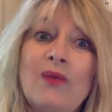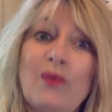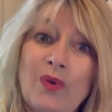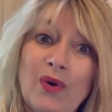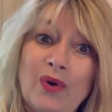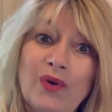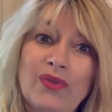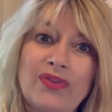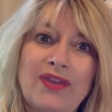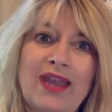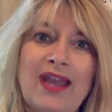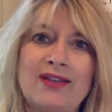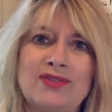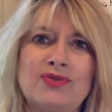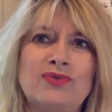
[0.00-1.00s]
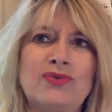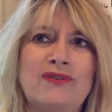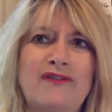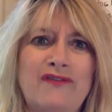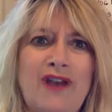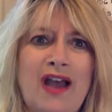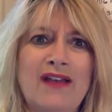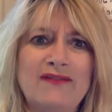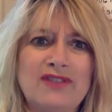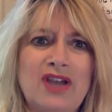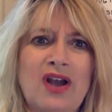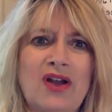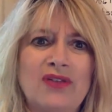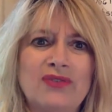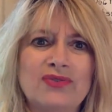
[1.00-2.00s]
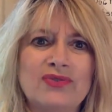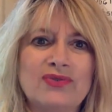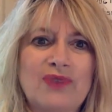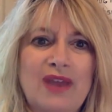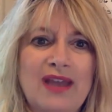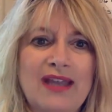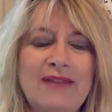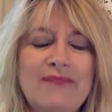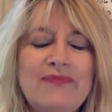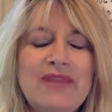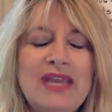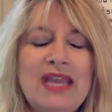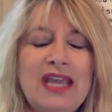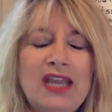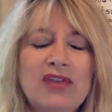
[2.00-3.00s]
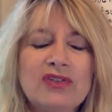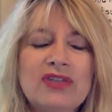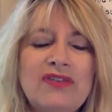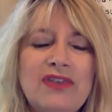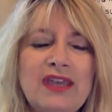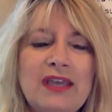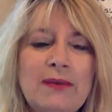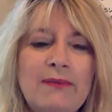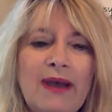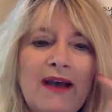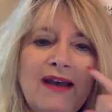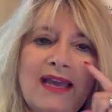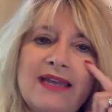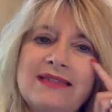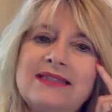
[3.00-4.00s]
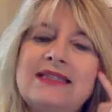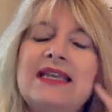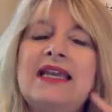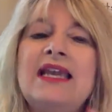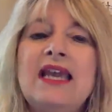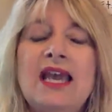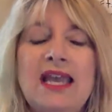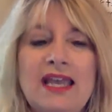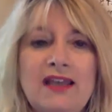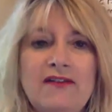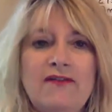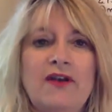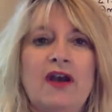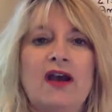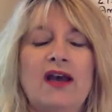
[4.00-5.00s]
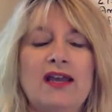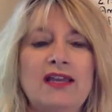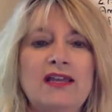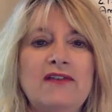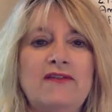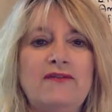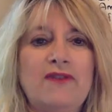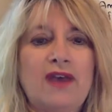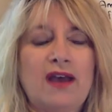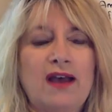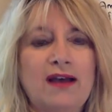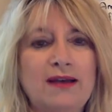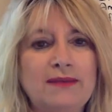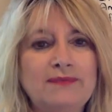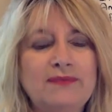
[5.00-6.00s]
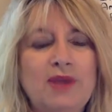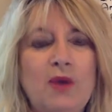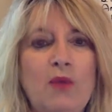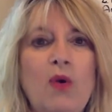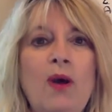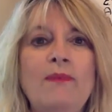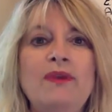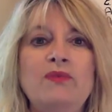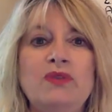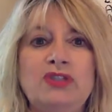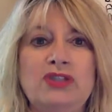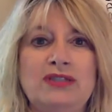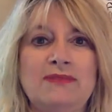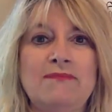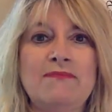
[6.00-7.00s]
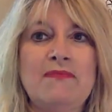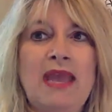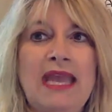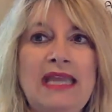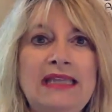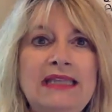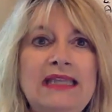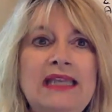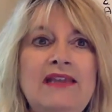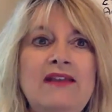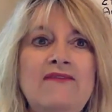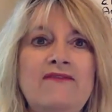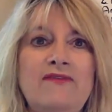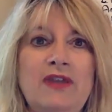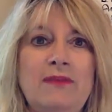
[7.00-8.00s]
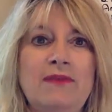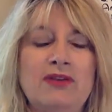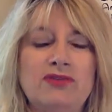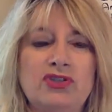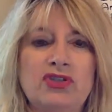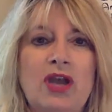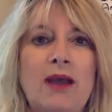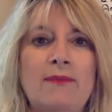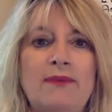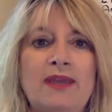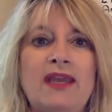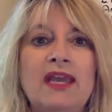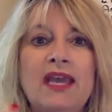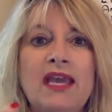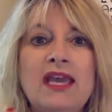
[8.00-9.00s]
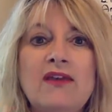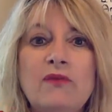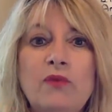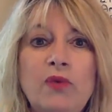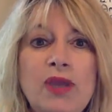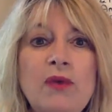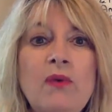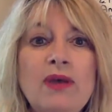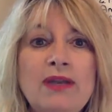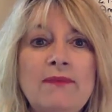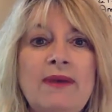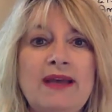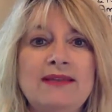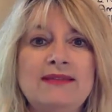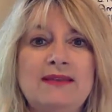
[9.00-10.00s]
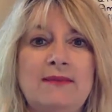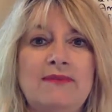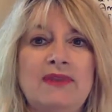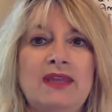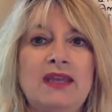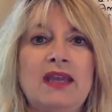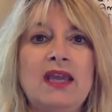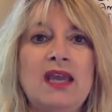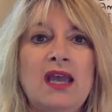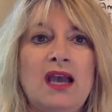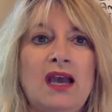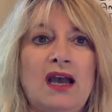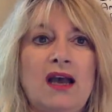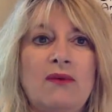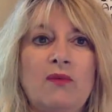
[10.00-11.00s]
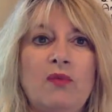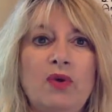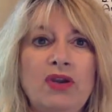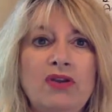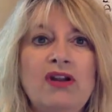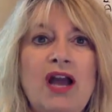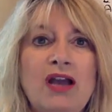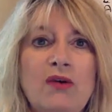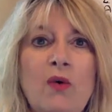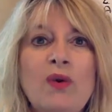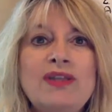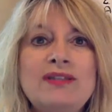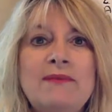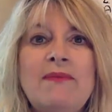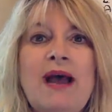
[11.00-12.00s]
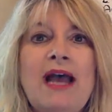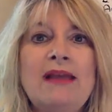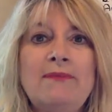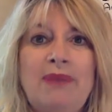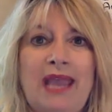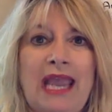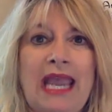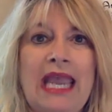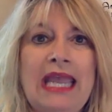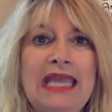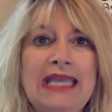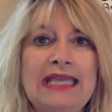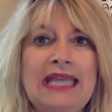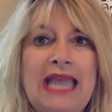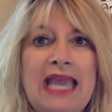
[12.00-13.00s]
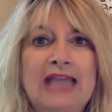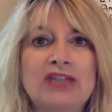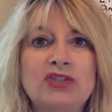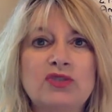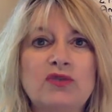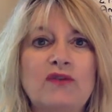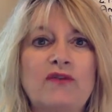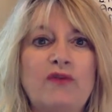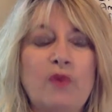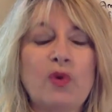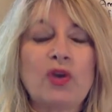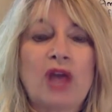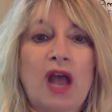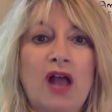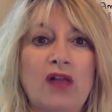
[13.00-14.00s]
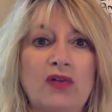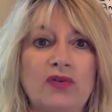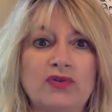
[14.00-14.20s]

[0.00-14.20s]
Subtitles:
worth the extra $5, right? Here's the thing about Etsy. If a woman, which is mainly female shopping, if we want to buy something, we're not going to mind paying an extra $4